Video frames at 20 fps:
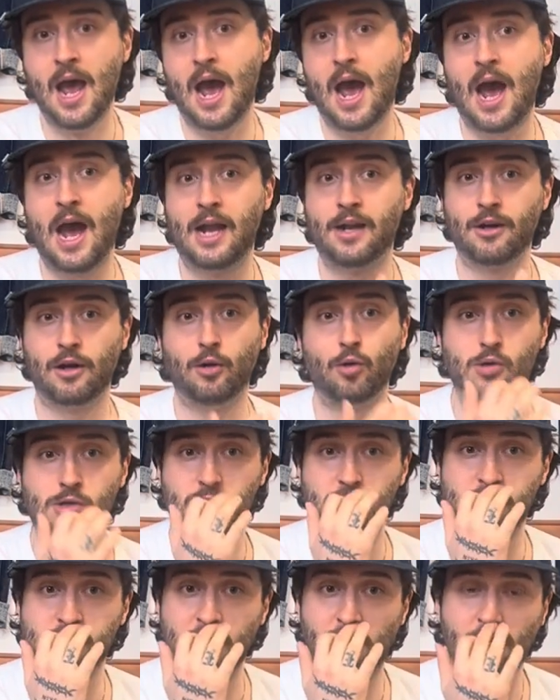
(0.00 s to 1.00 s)
And I also
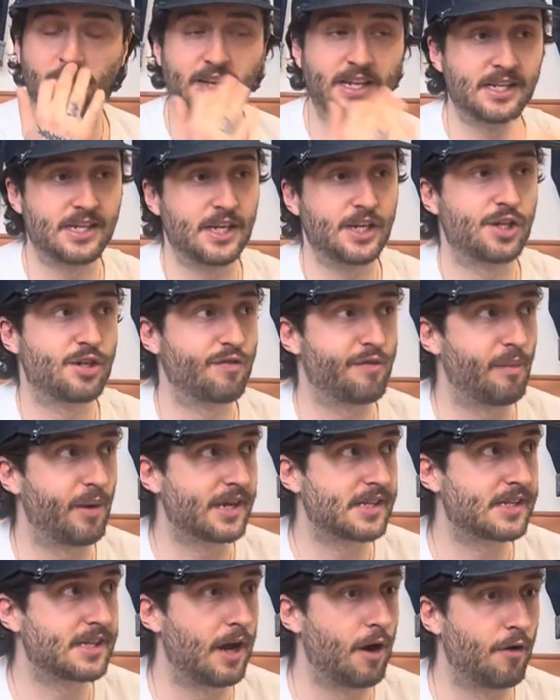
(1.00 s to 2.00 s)
sell vintage for
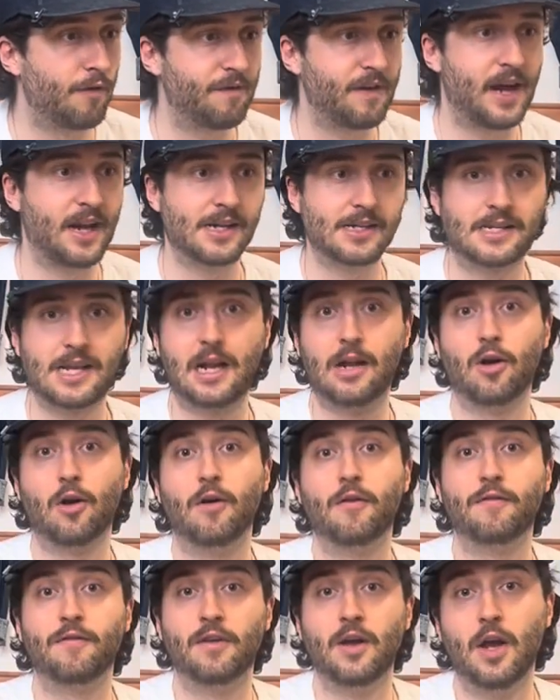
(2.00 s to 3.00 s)
myself and sell a lot
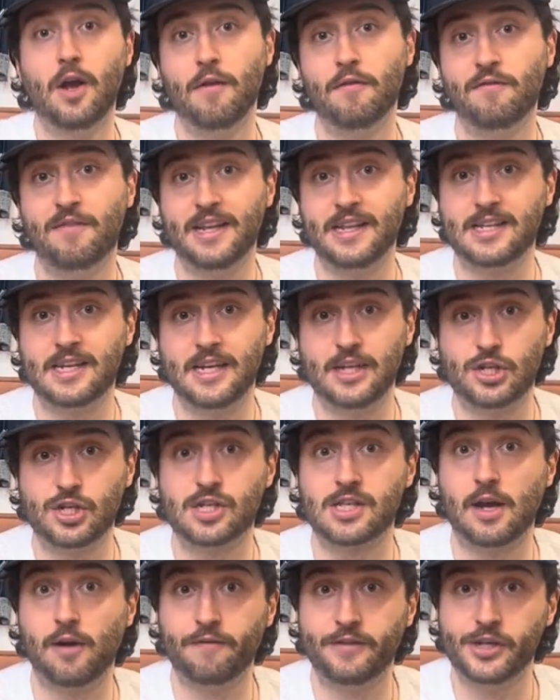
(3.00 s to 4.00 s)
of vintage
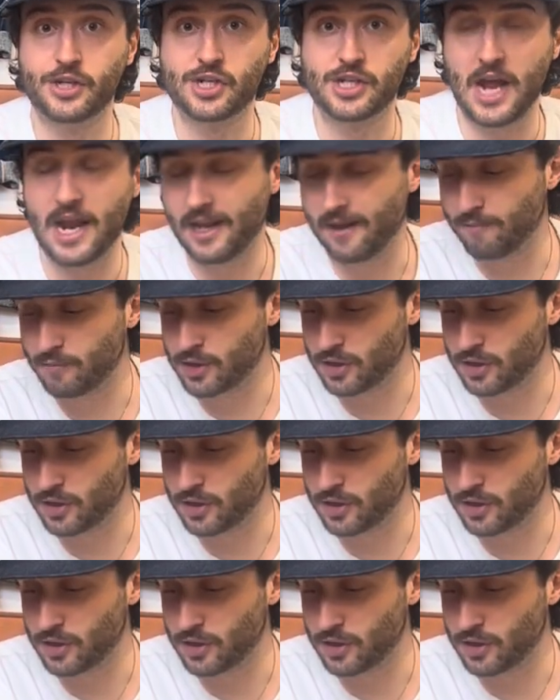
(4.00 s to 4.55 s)
selvage denim.